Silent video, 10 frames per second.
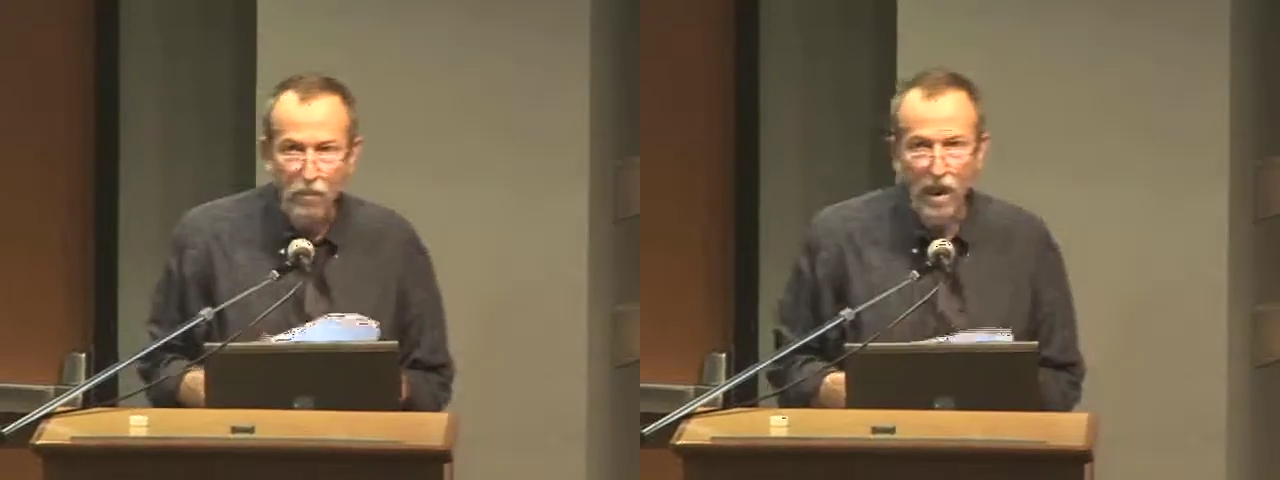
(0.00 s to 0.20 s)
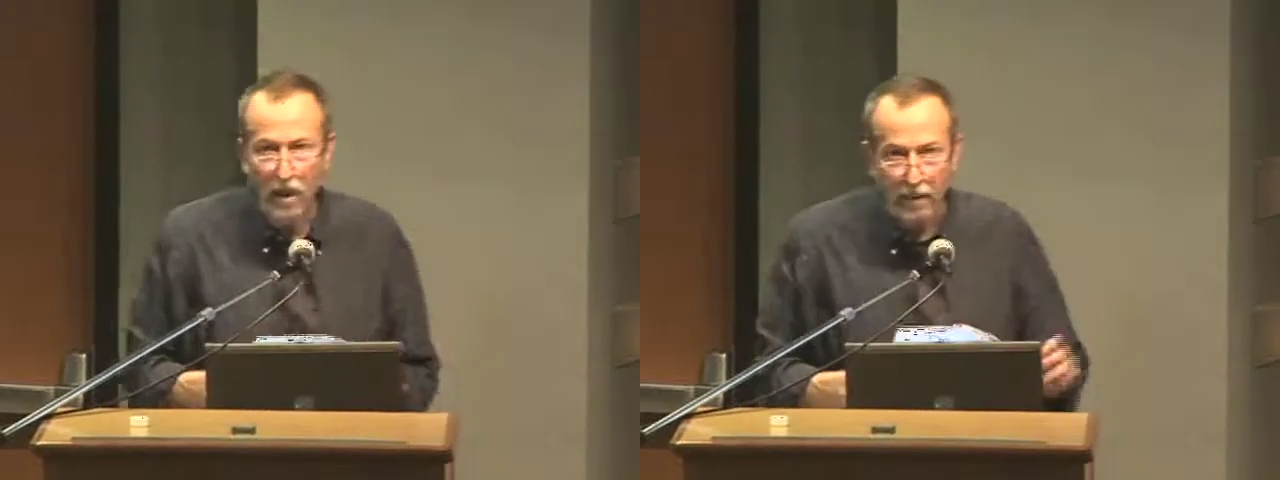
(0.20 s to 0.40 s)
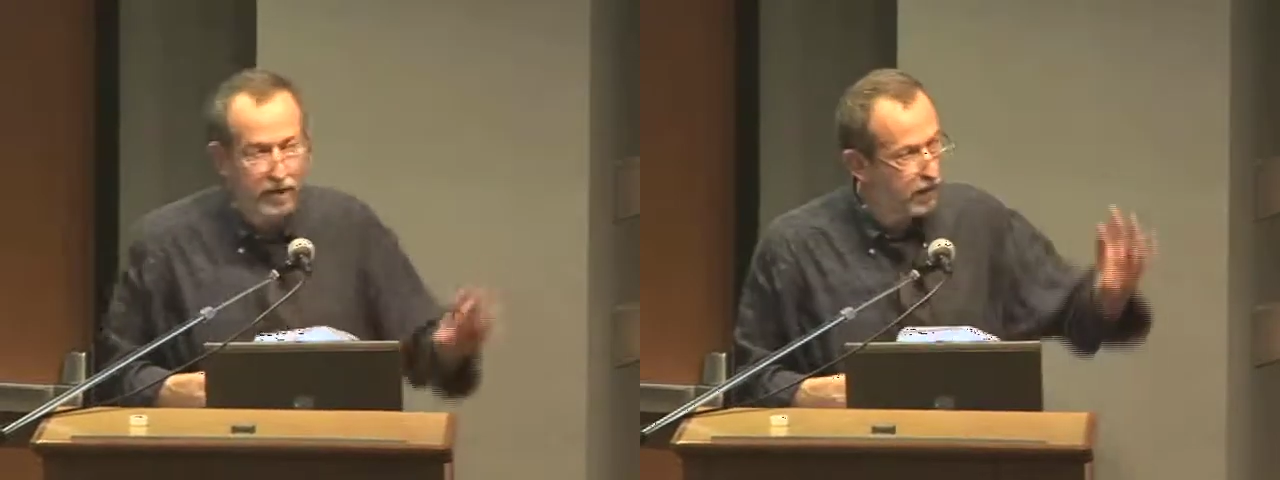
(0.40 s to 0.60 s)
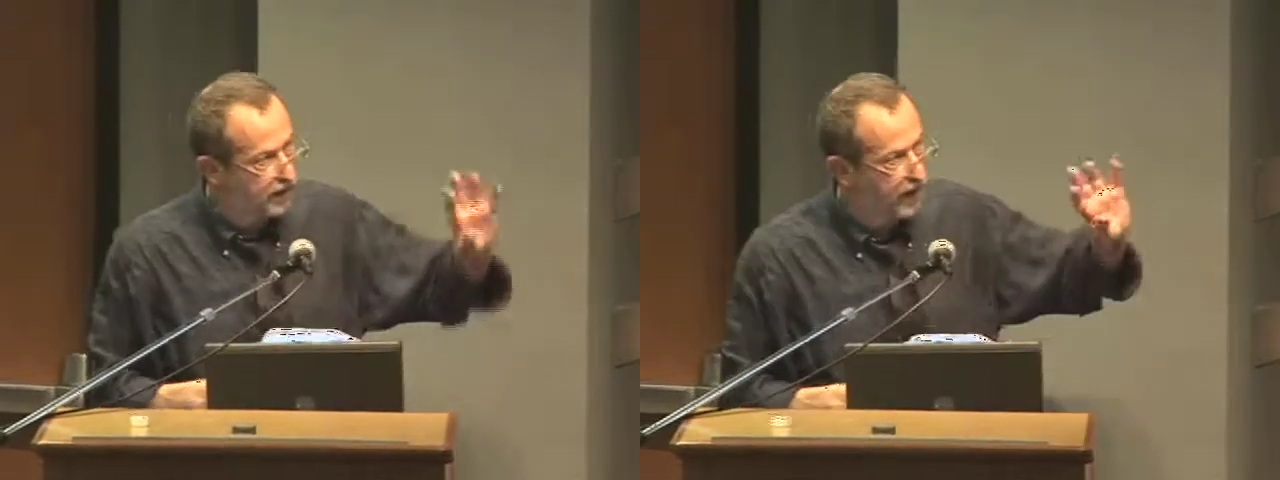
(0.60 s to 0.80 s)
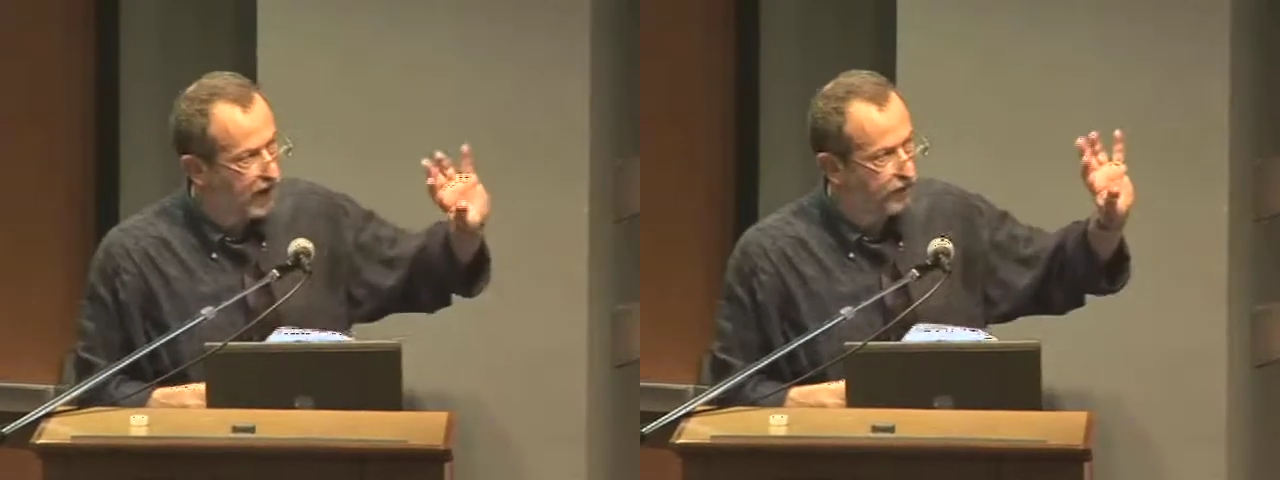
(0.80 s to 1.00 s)
will limit
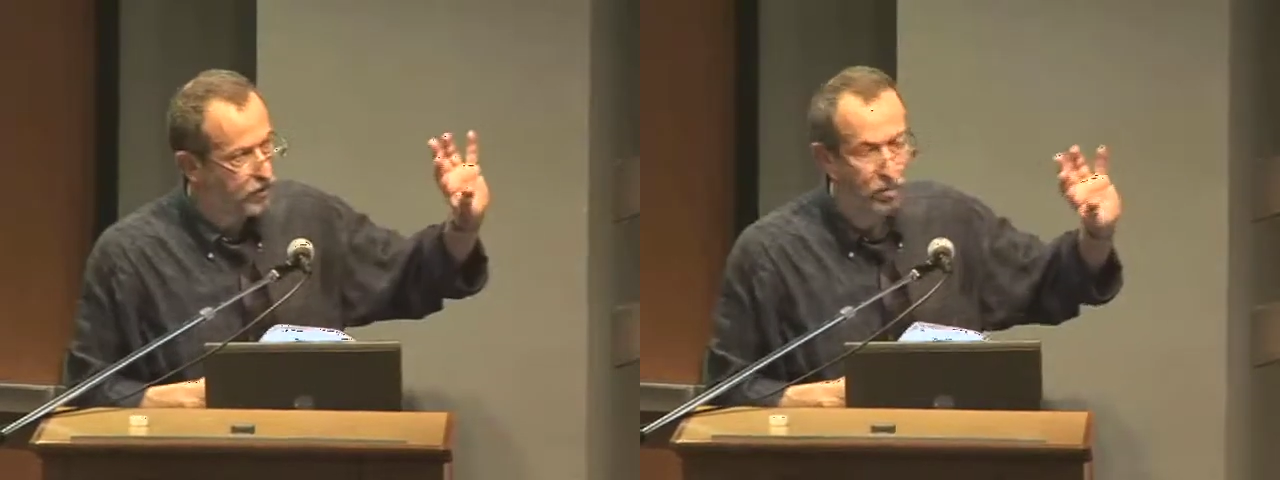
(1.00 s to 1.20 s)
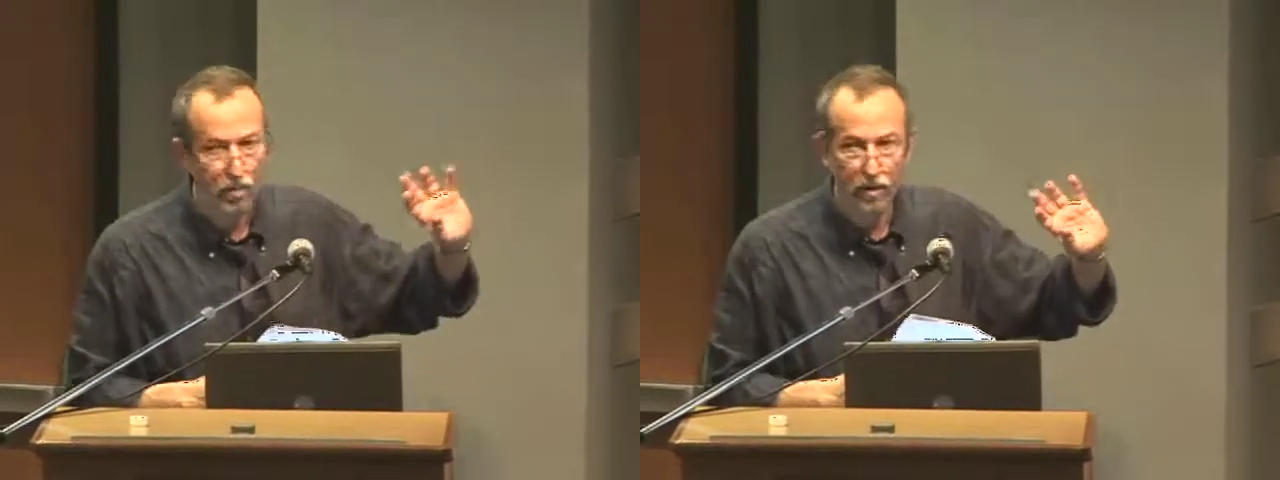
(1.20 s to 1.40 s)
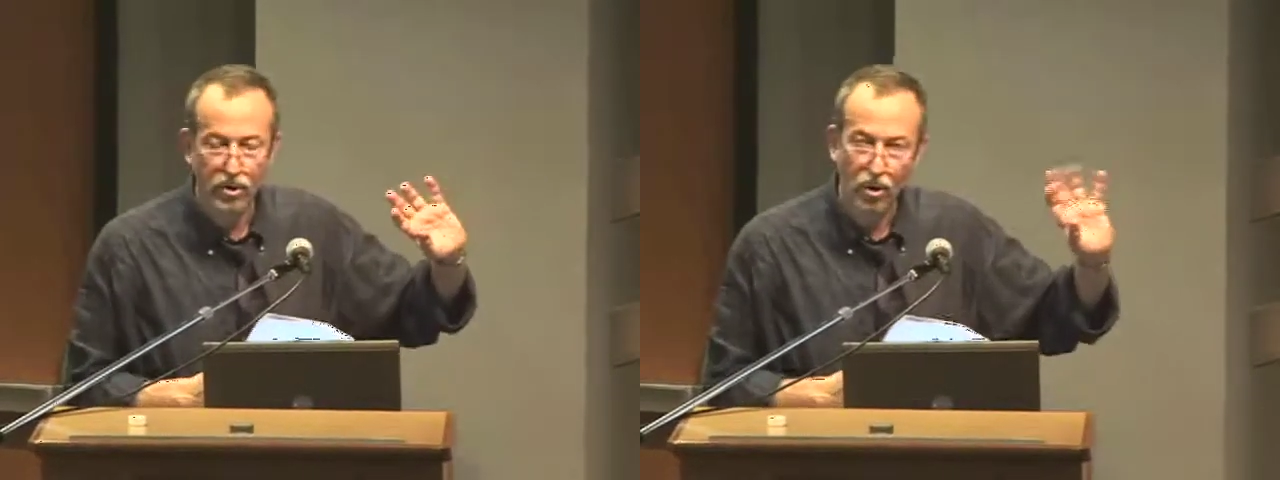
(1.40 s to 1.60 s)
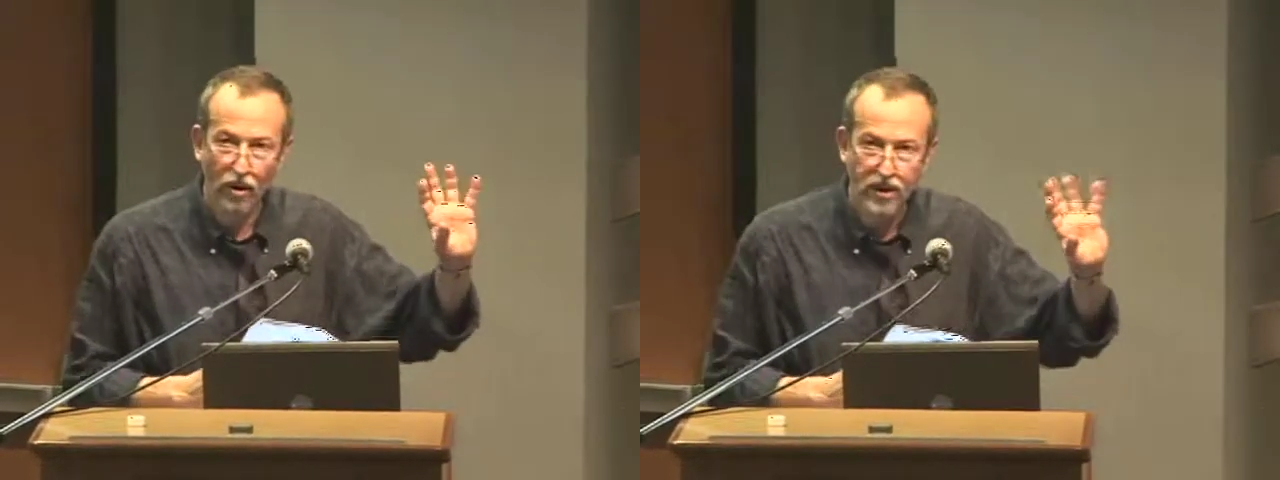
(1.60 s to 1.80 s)
myself to showing